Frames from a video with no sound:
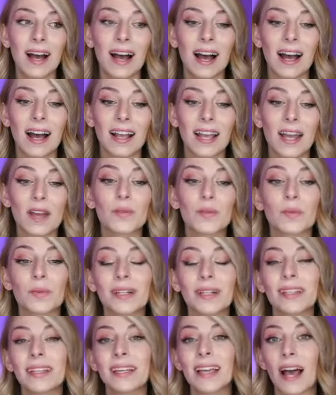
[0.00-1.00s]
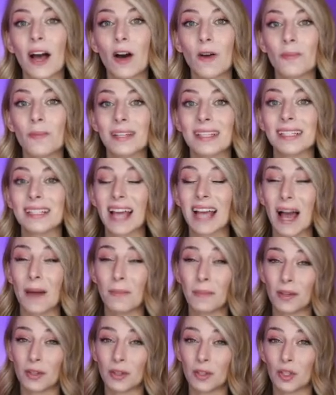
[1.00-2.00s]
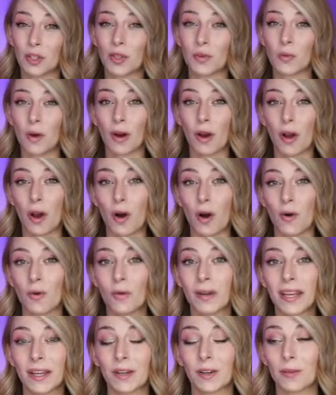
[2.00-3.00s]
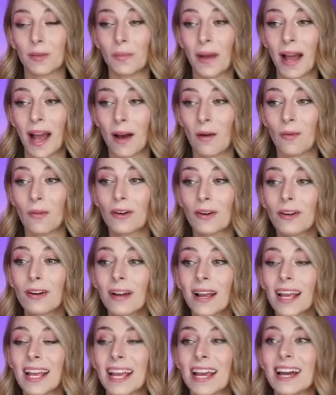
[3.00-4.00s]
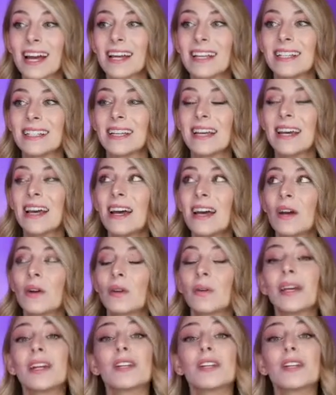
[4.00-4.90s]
can really help us tap into our own inner power and get a